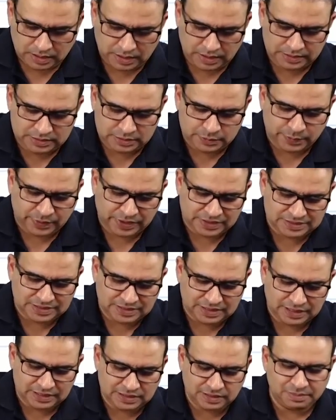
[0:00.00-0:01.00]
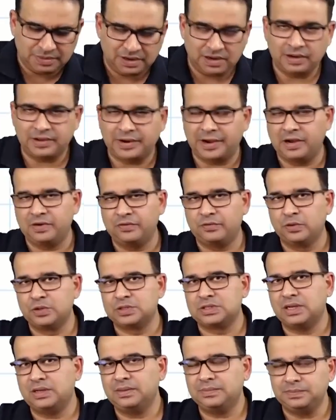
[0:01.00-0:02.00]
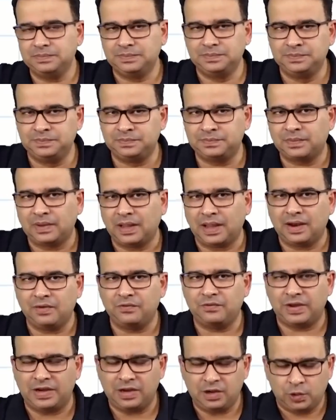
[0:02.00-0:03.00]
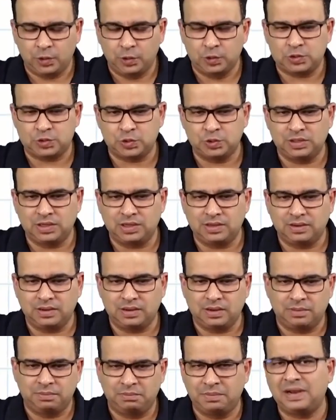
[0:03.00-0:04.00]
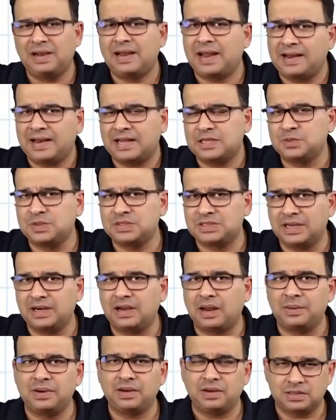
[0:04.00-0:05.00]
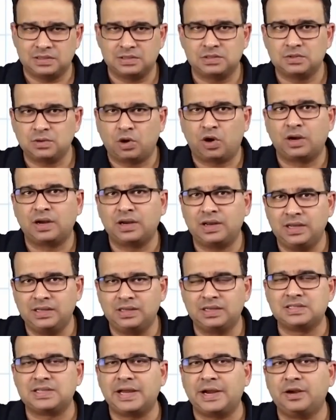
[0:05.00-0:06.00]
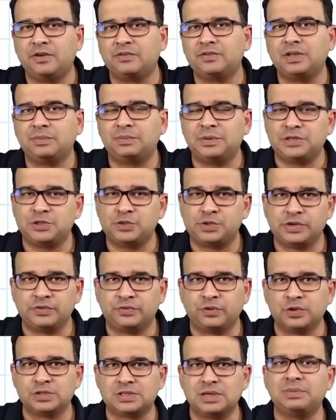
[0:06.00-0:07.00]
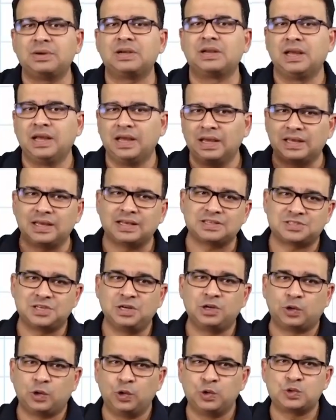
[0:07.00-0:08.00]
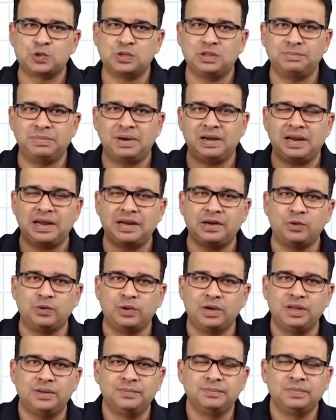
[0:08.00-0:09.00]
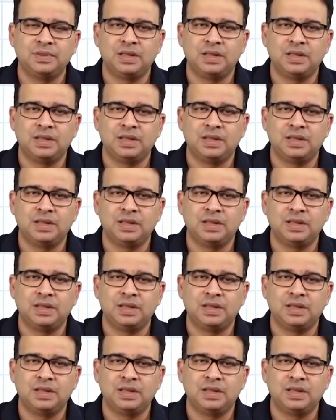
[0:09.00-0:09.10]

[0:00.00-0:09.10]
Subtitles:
It's present in the middle cranial fossa and very close to the midline, as we said. I mean, it's on either side of the pituitary fossa, but yeah, still close to the midline only.